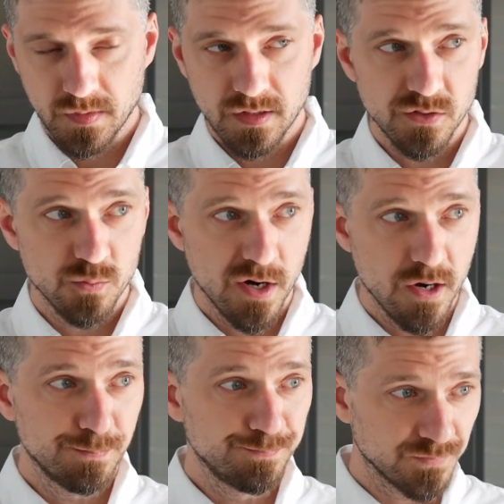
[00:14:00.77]
is
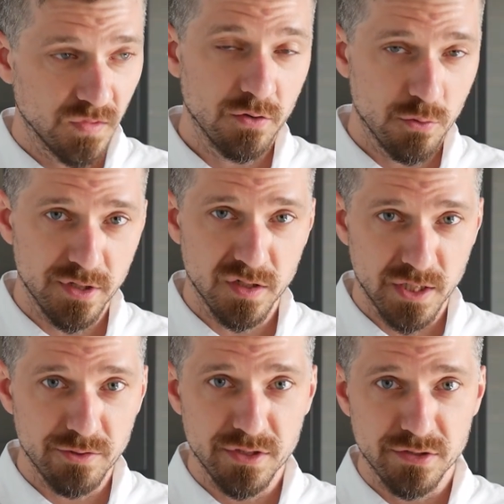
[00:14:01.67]
where, according to my
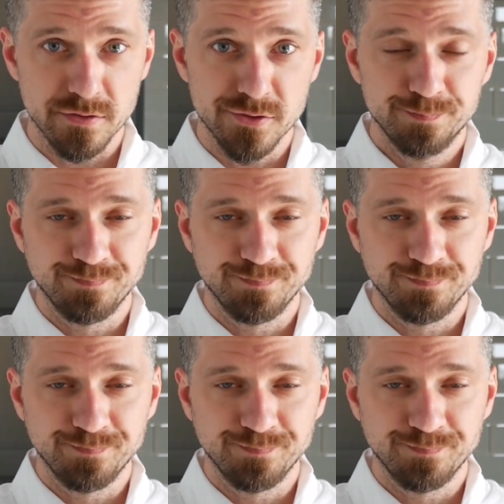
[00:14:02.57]
research,